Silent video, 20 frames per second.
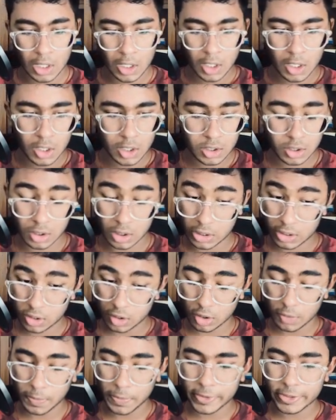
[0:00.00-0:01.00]
So it's a
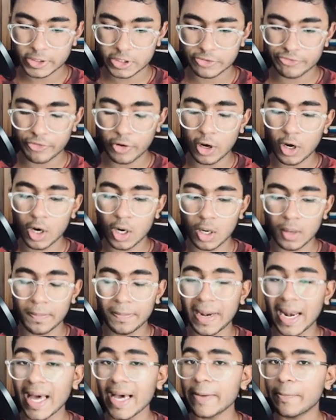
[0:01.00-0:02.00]
good position for
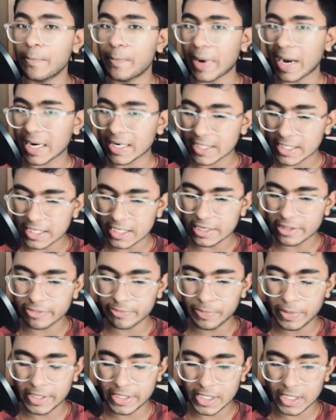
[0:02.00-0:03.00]
black, practically
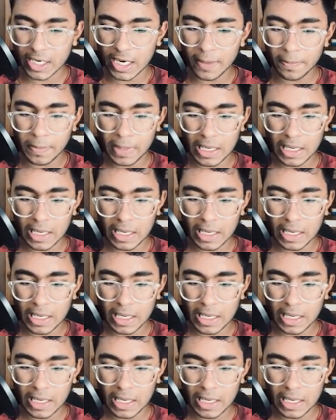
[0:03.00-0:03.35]
speaking up.